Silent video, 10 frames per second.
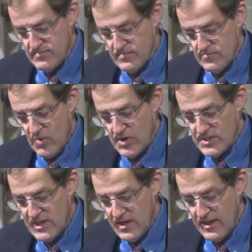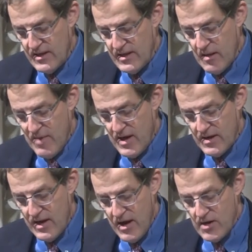while telling about an
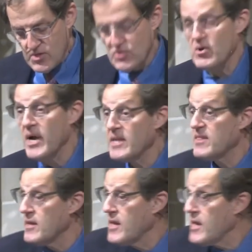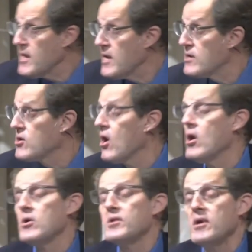airstrike that he had
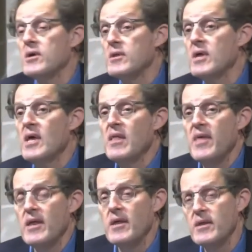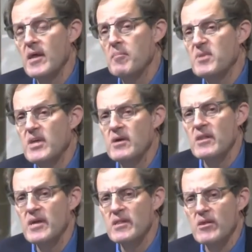called in that ended up
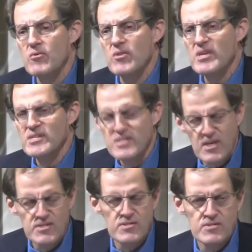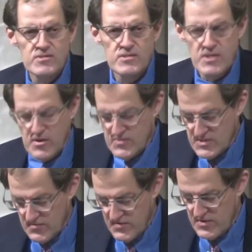killing literally dozens of
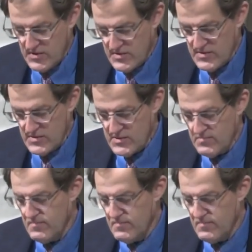civilians.